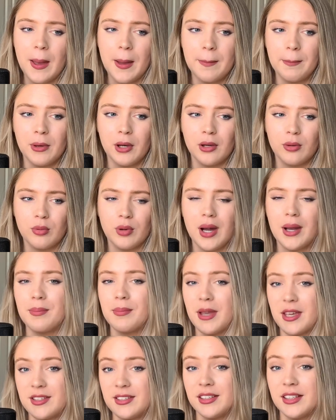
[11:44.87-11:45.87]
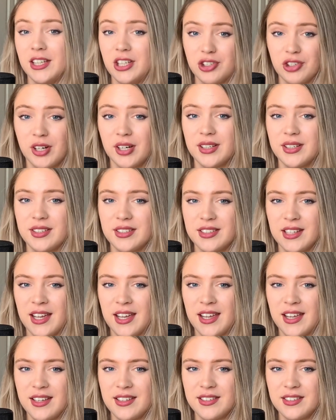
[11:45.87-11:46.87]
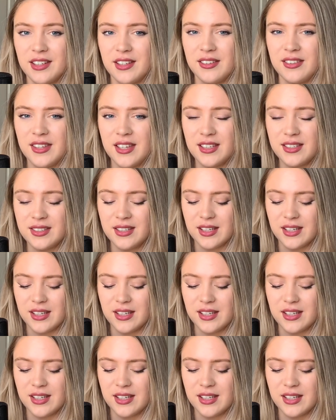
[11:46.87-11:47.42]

but what I'm basically trying to say is that this